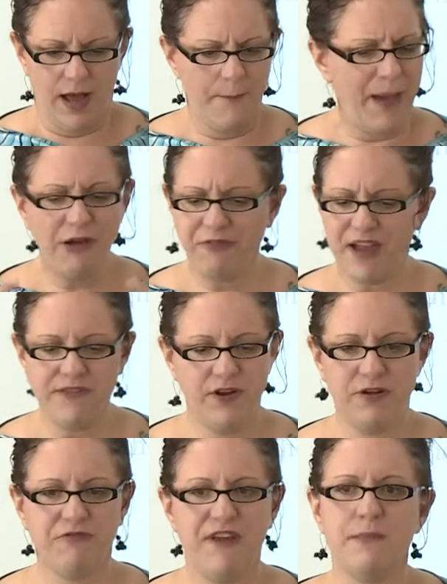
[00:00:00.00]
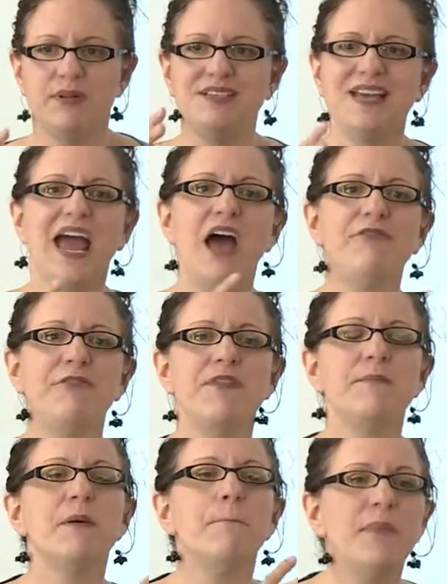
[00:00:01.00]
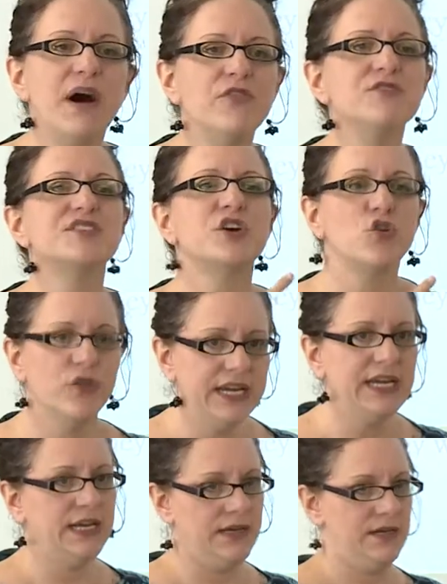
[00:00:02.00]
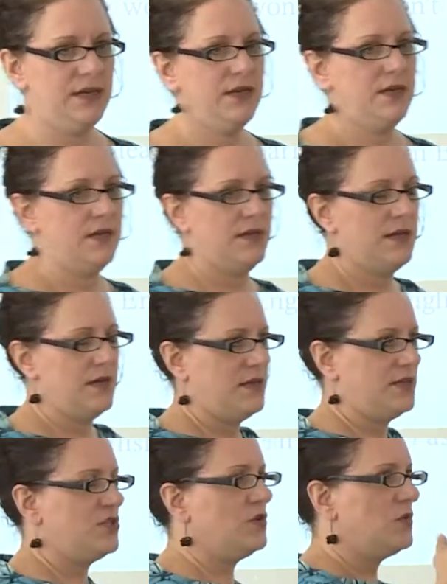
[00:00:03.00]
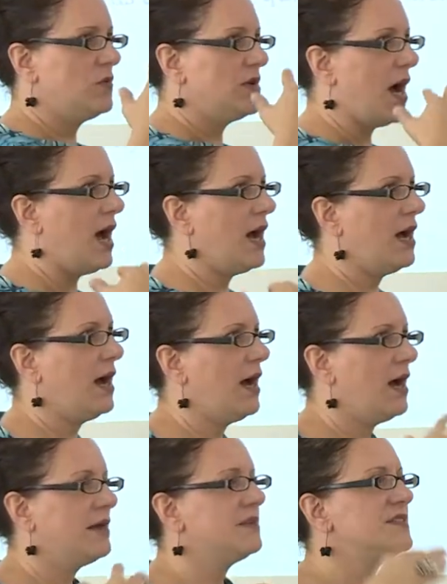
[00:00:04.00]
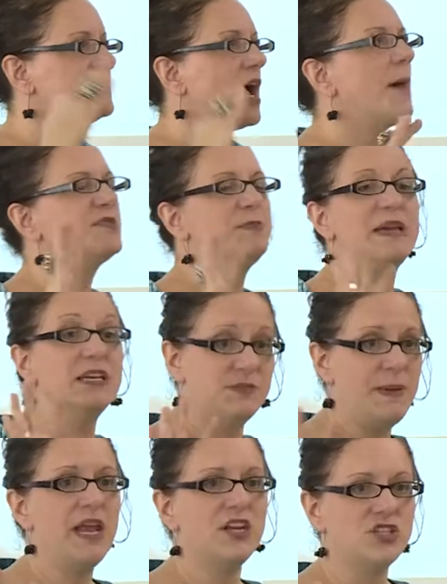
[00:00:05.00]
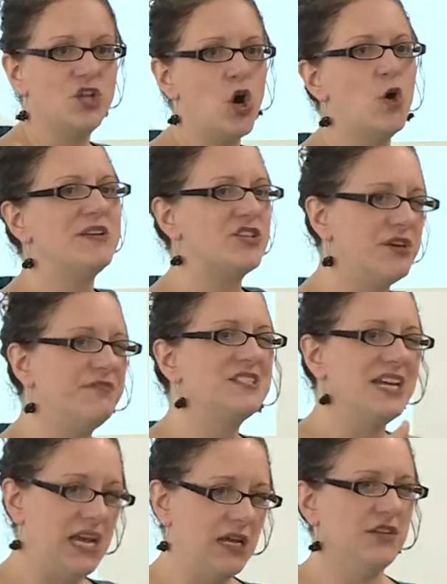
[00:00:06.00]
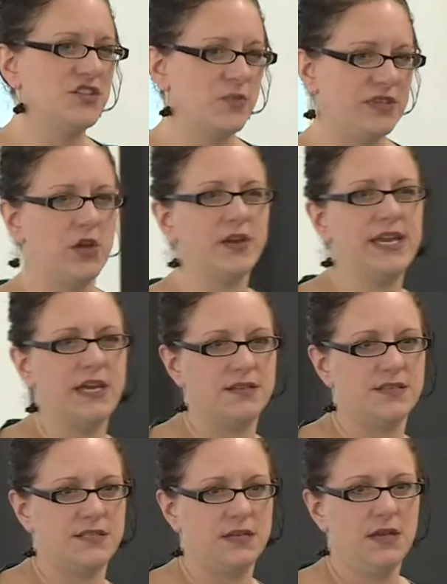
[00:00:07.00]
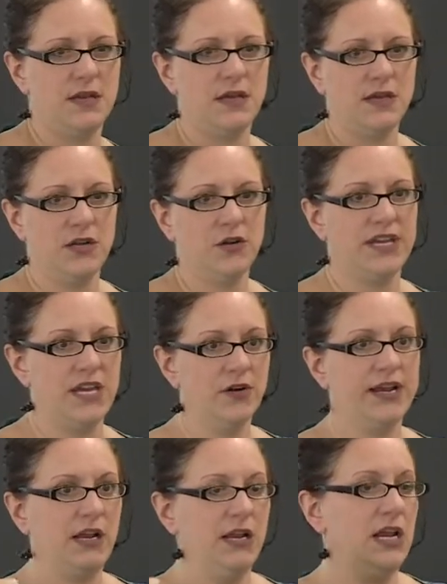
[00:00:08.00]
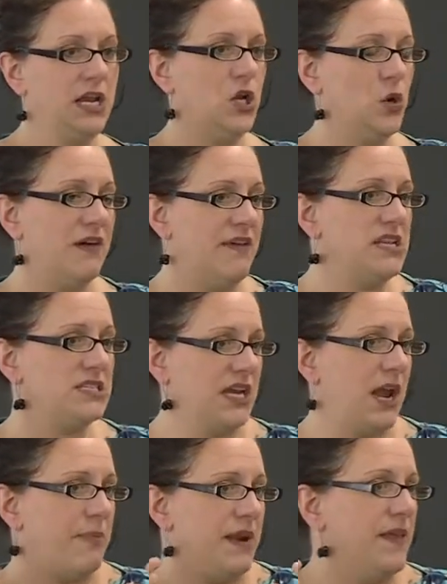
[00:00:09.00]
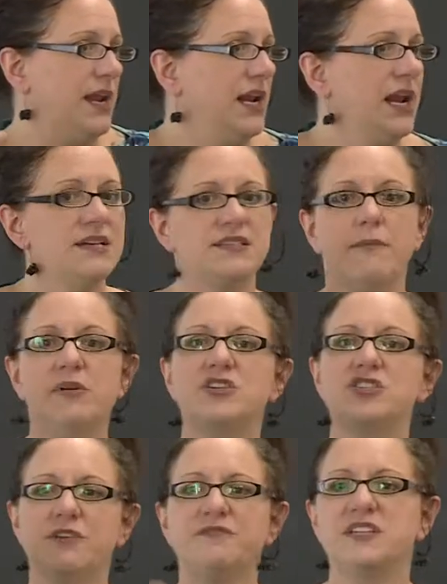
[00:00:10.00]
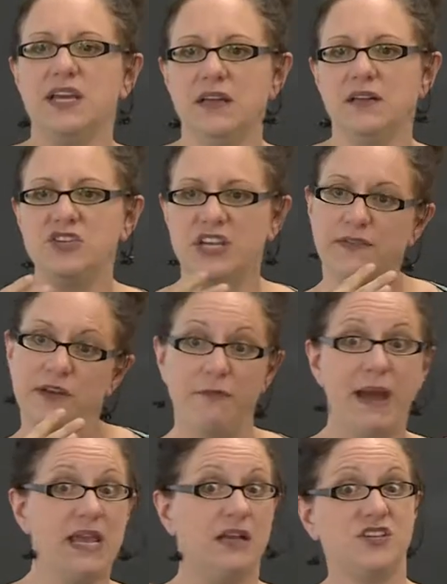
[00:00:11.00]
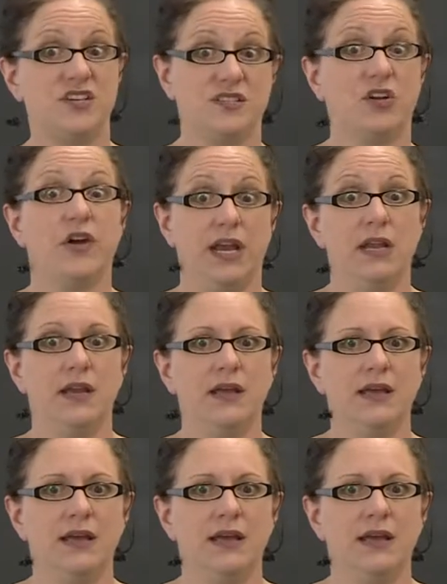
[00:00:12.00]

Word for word: about 500 families, half of them, the mothers agreed to uh, uh, stop speaking Spanish in the home and shift to English with their kids. You know, quiero que el niño avance, que aprenda el inglés. I'm going to shift to English, even if my English isn't great.